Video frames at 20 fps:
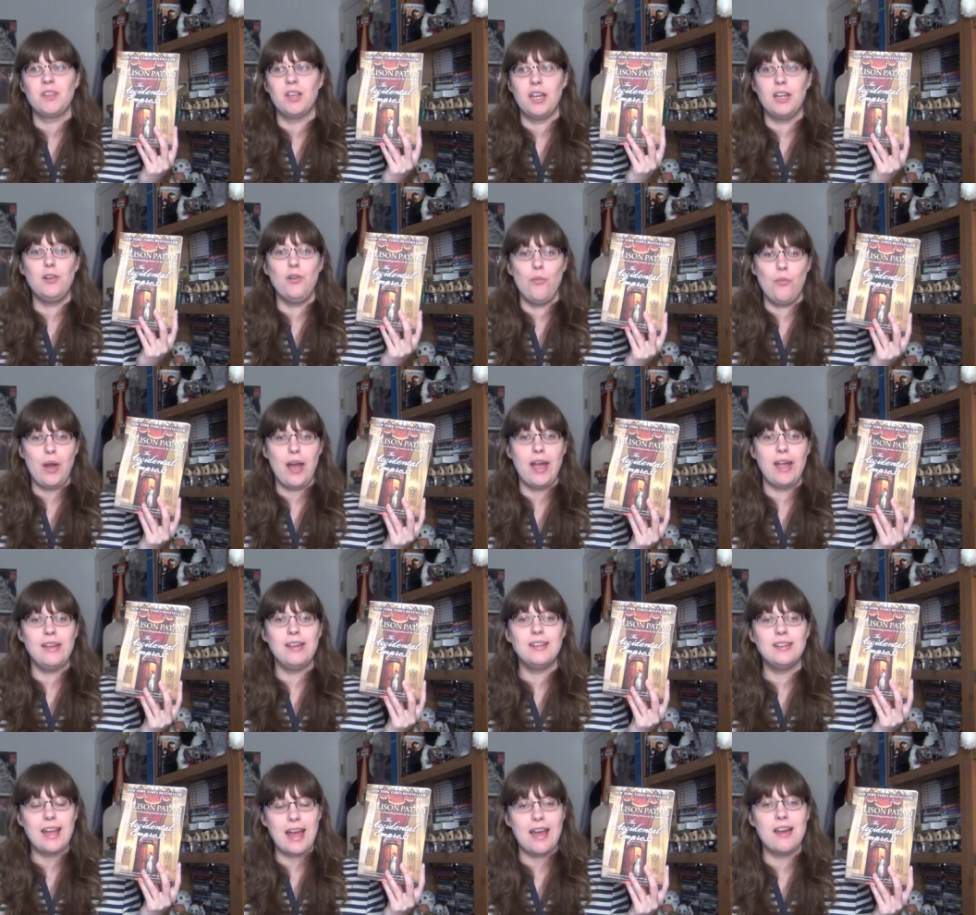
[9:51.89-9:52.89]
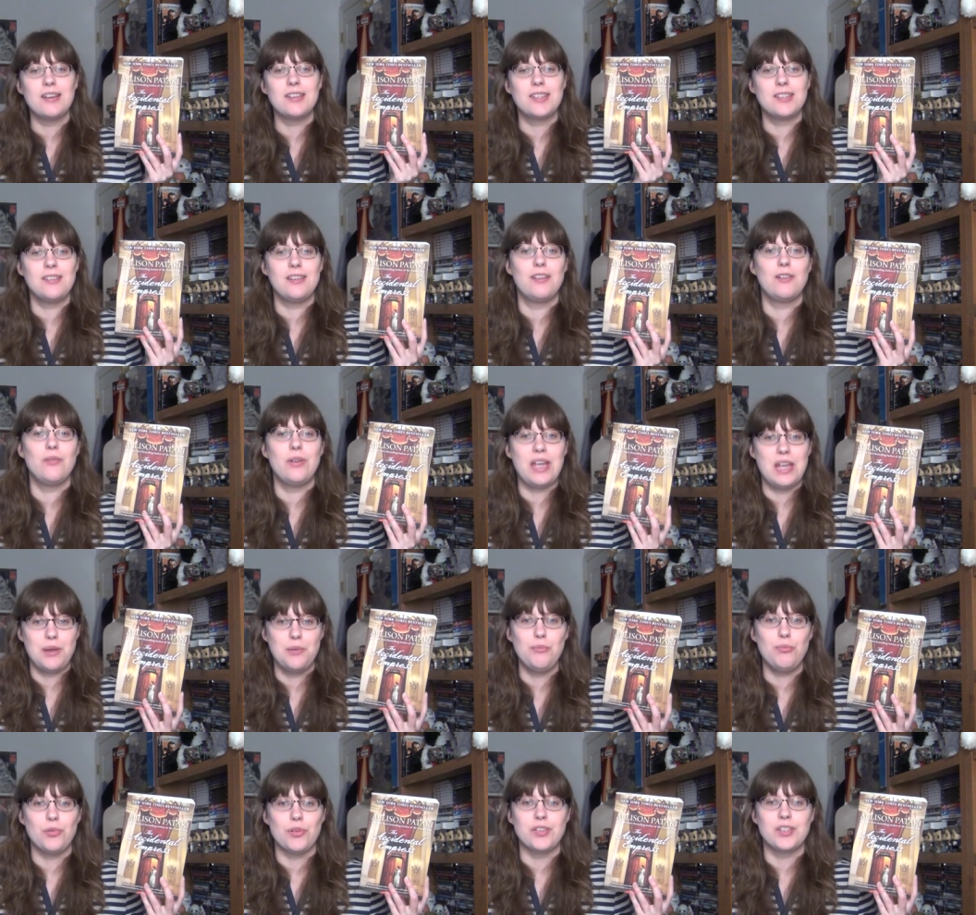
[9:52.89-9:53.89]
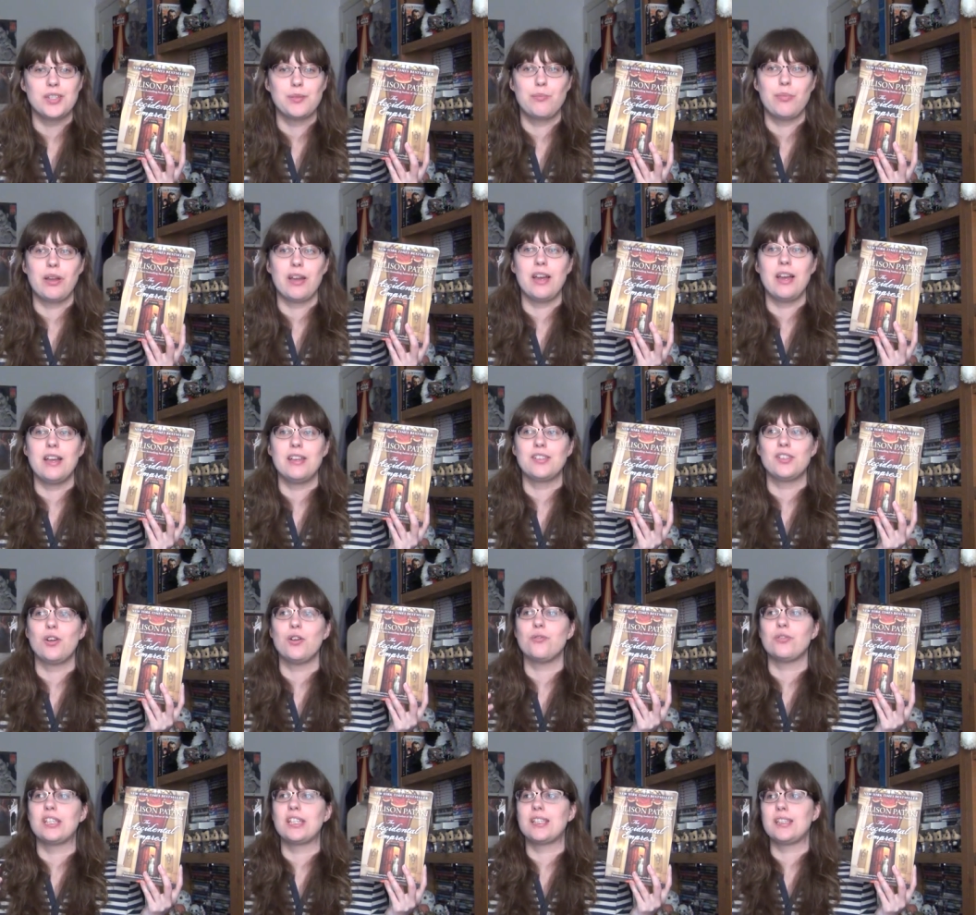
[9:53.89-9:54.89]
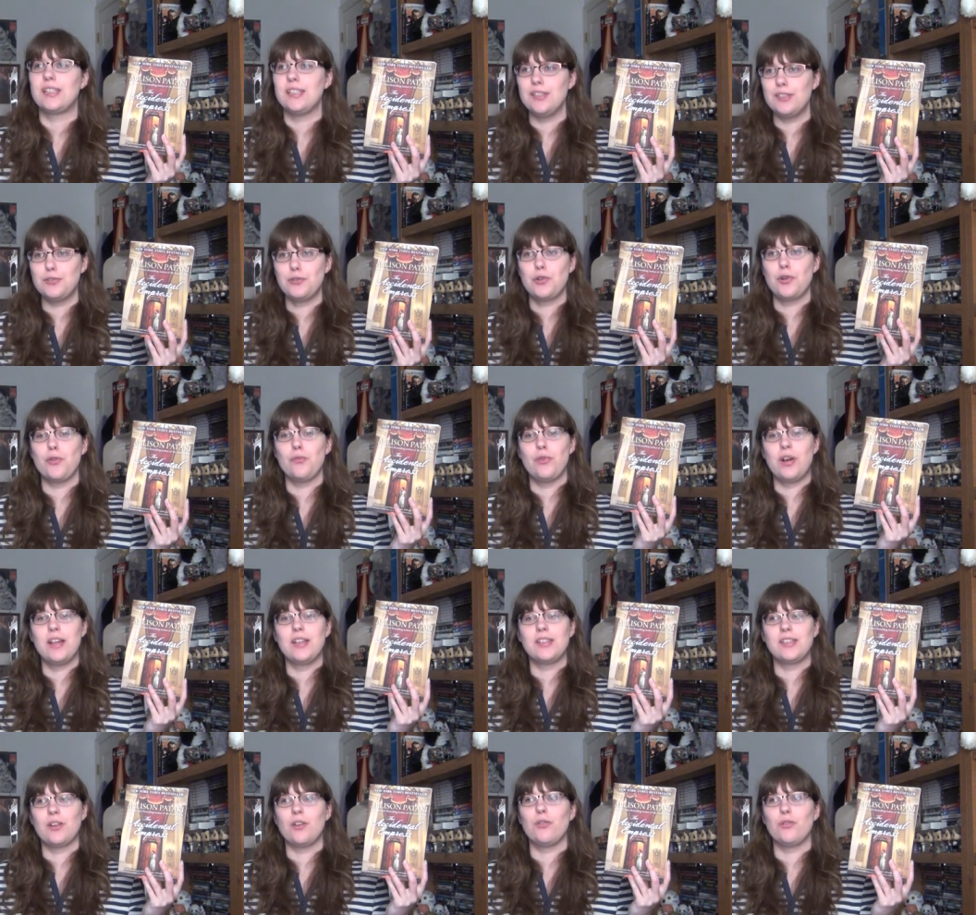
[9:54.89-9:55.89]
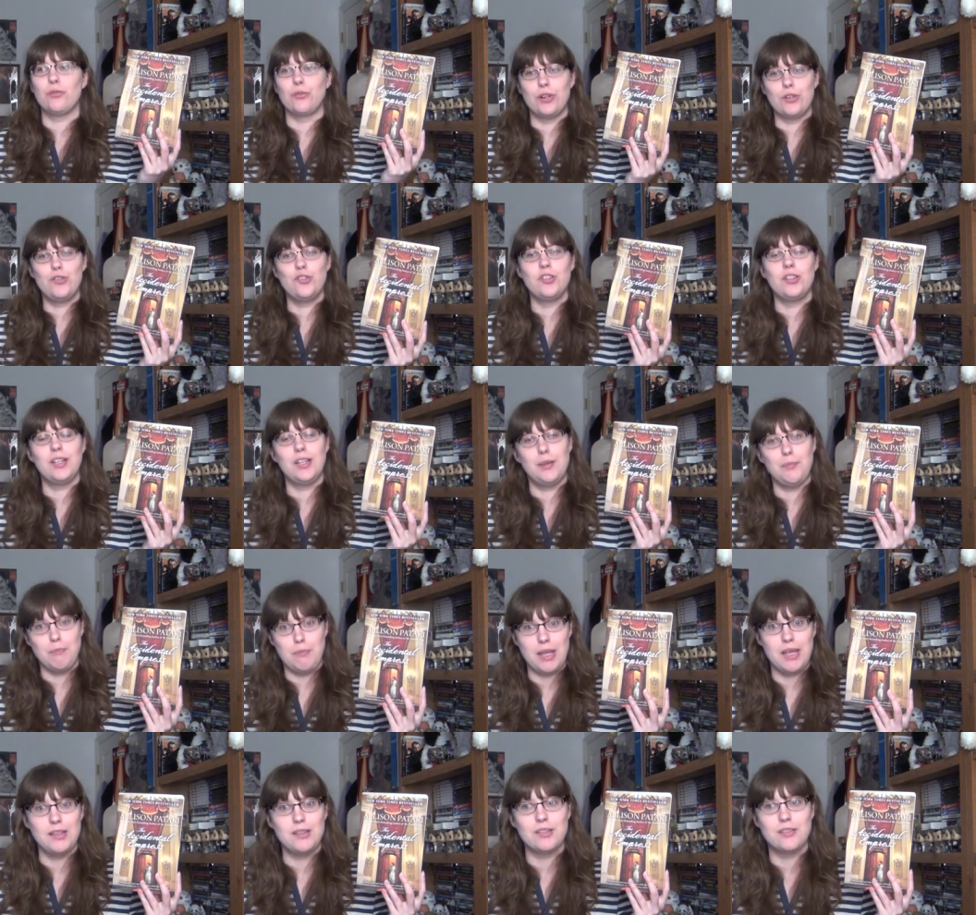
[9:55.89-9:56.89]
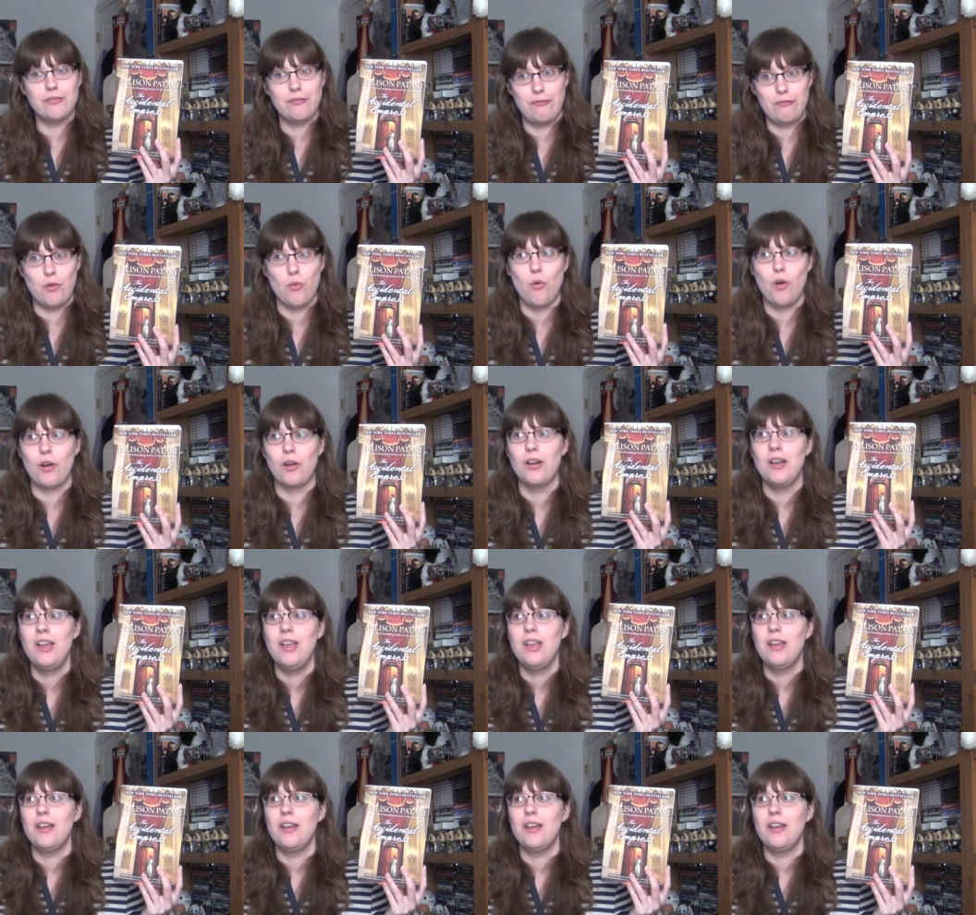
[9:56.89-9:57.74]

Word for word: in a way, an accidental empress because her sister was originally meant for